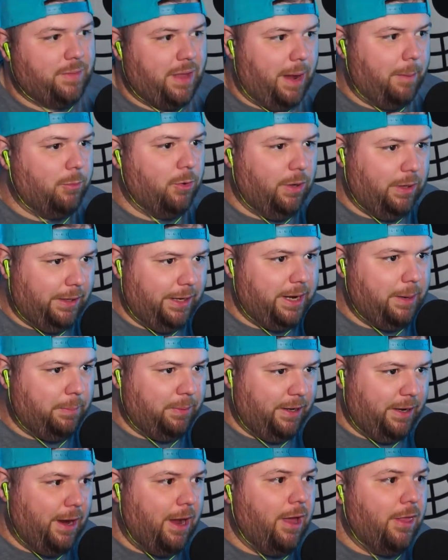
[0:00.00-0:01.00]
I'm going to let it
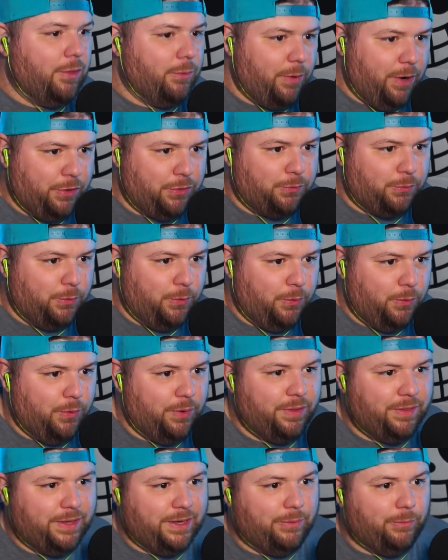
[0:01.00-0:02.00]
play all the way
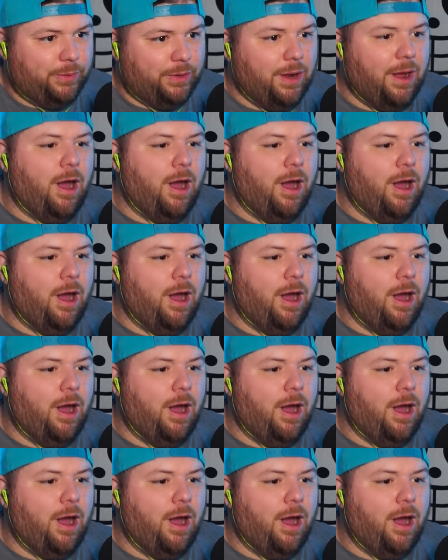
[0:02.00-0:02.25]
through. Then we...